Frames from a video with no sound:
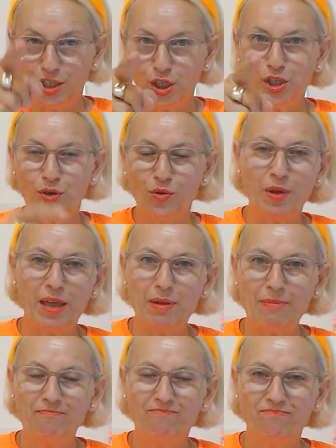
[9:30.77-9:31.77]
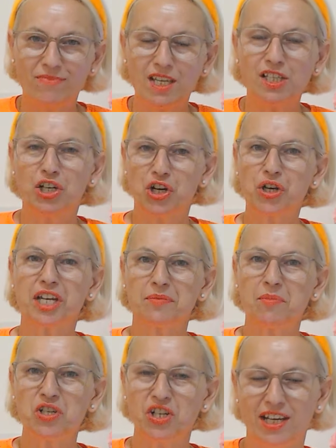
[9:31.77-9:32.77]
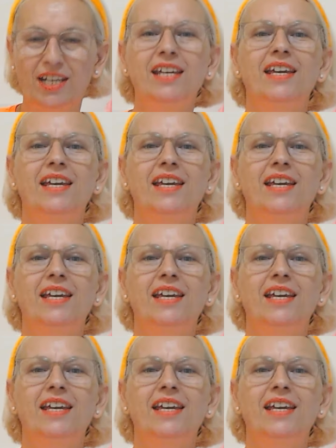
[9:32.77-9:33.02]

is you, baby. This rocket machine,